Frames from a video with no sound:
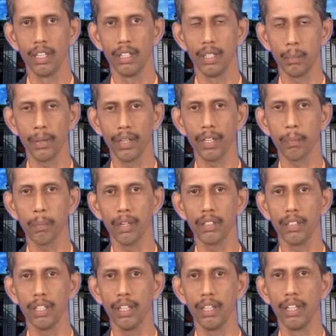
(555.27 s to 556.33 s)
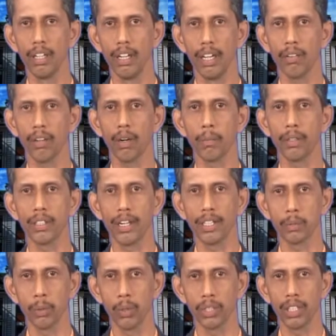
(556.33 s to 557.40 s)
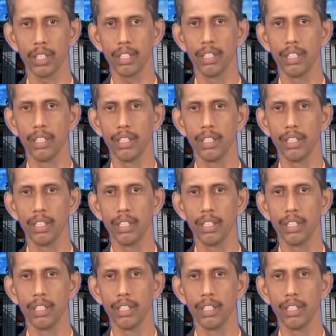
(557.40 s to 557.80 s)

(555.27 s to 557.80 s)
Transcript: Depending upon the environmental exposure,